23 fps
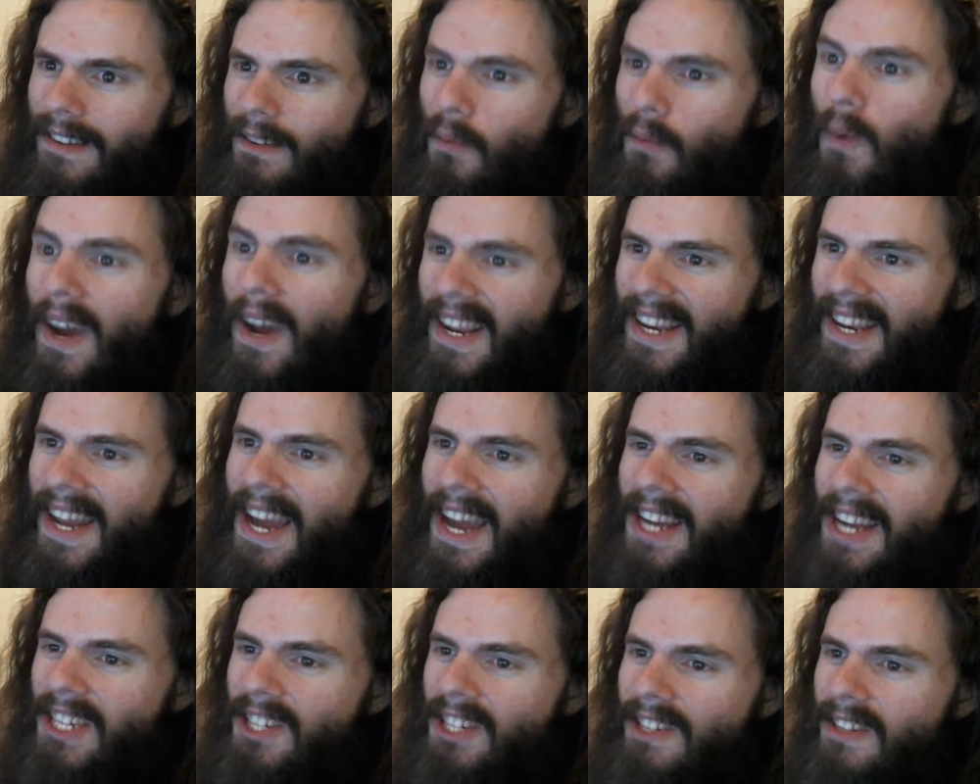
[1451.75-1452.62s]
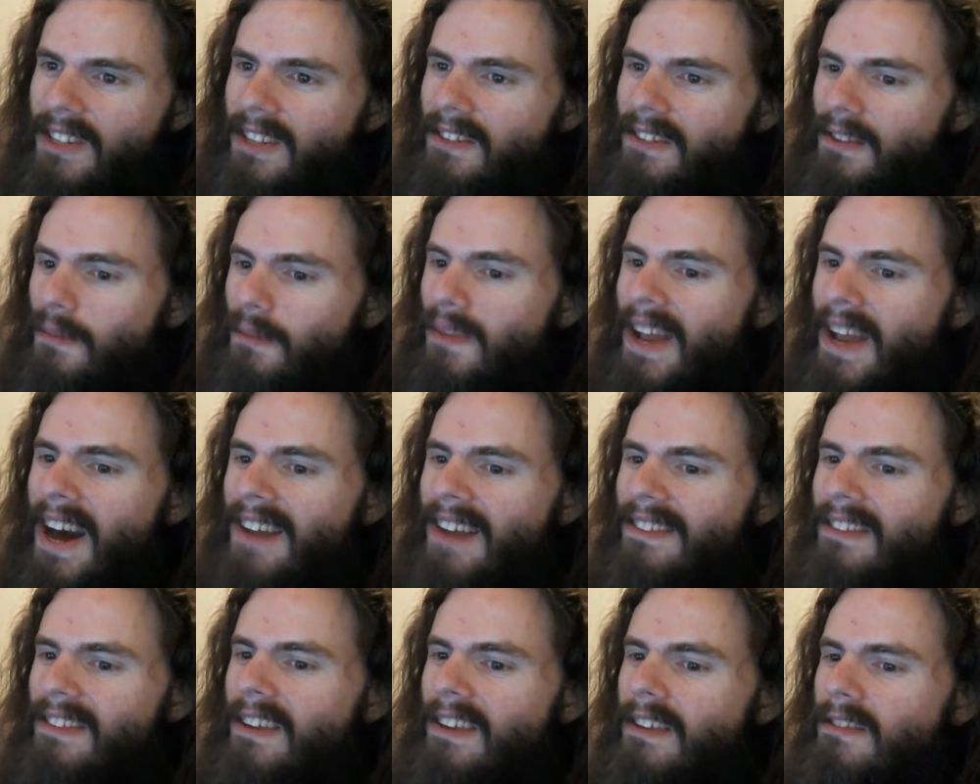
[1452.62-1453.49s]
white nationalism,
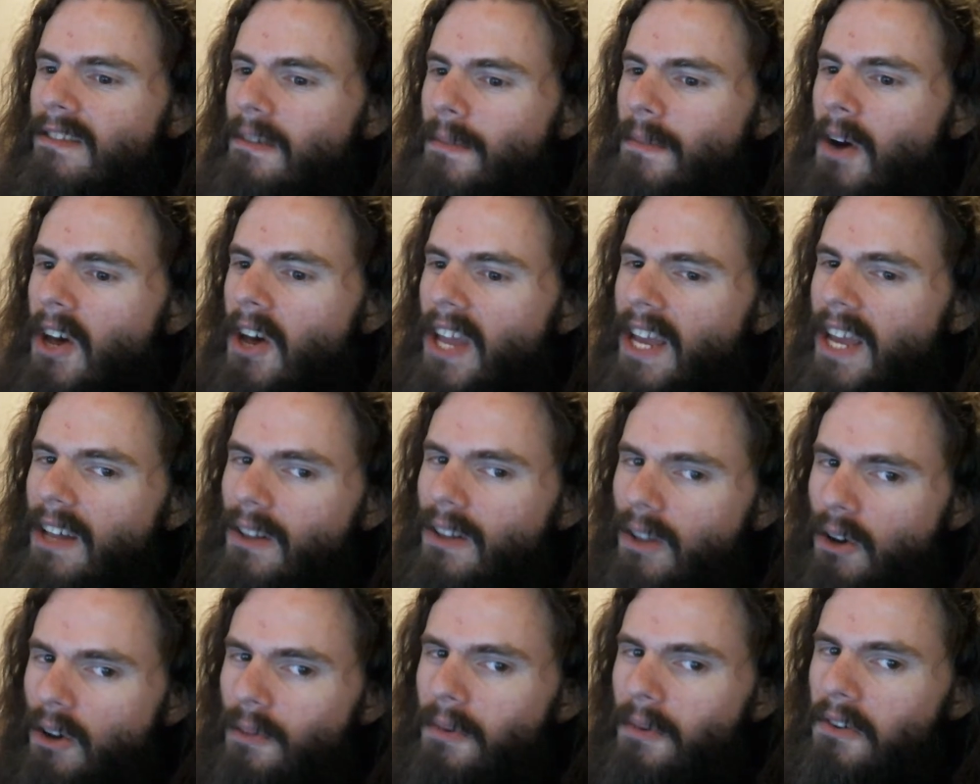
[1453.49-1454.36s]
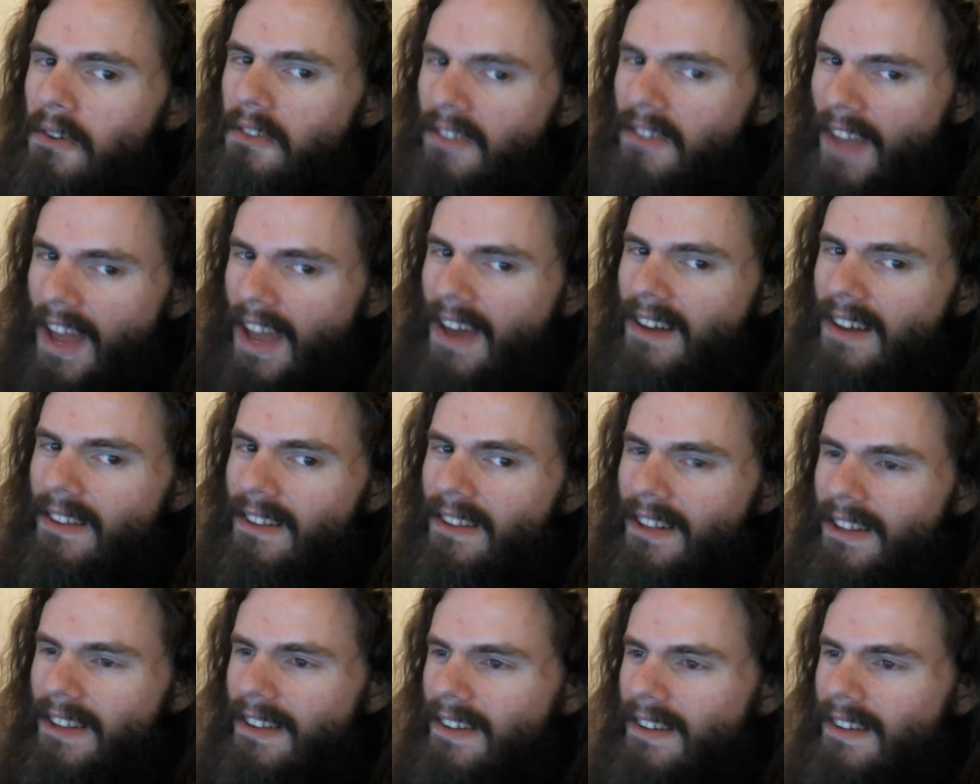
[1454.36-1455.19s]
Nazism on a global scale.